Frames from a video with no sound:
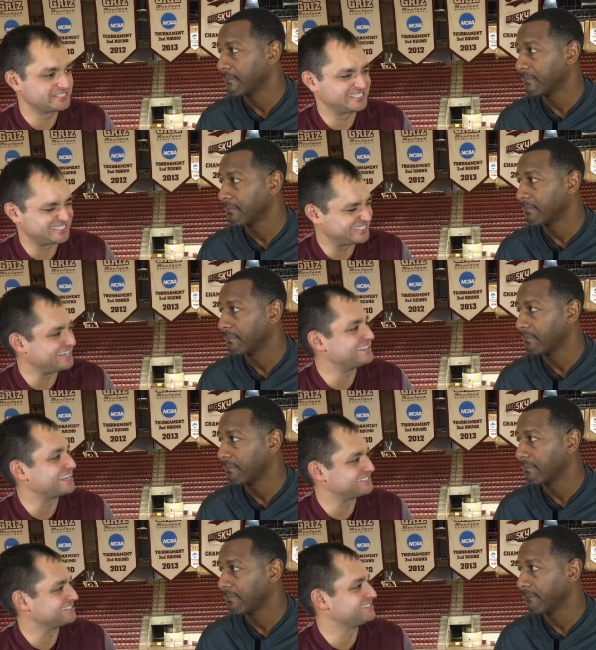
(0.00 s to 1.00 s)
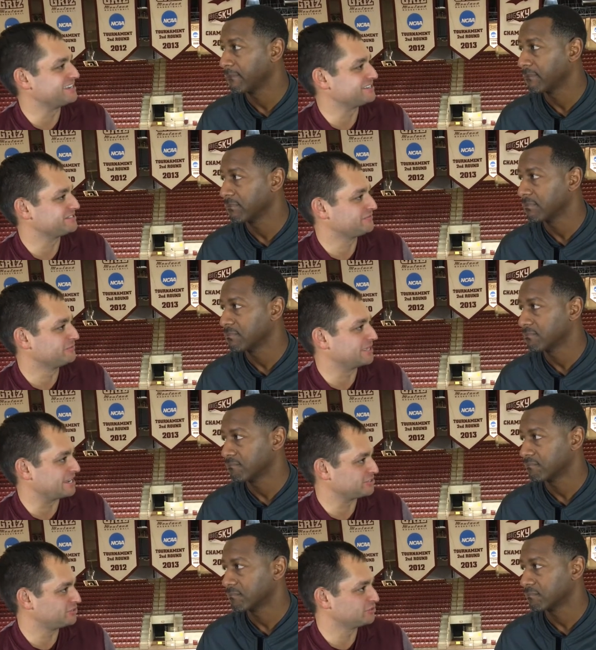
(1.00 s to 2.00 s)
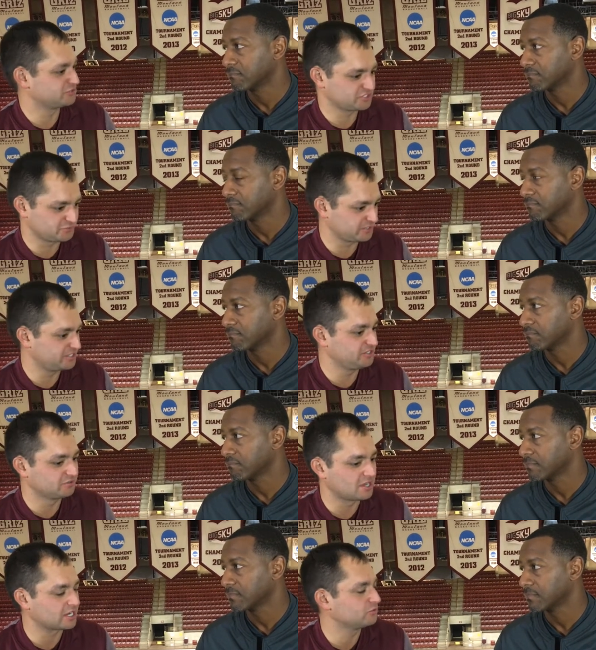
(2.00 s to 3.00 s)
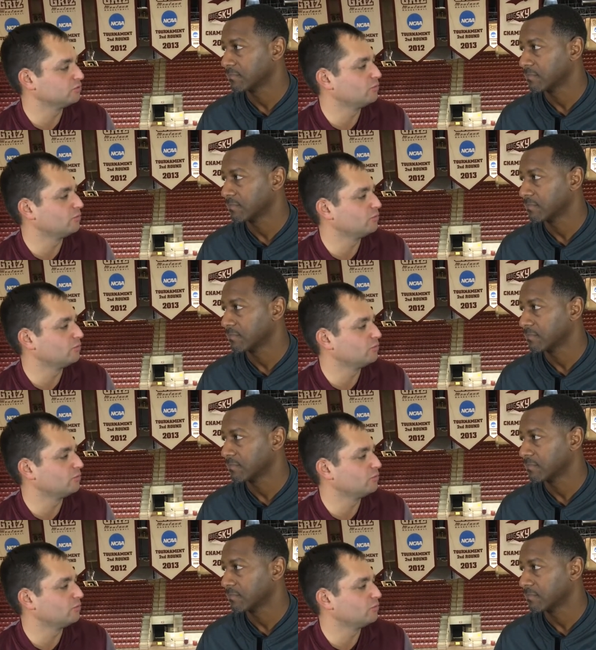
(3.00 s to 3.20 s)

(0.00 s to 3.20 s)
Speaker 1: to sustain that success from last year or just within your locker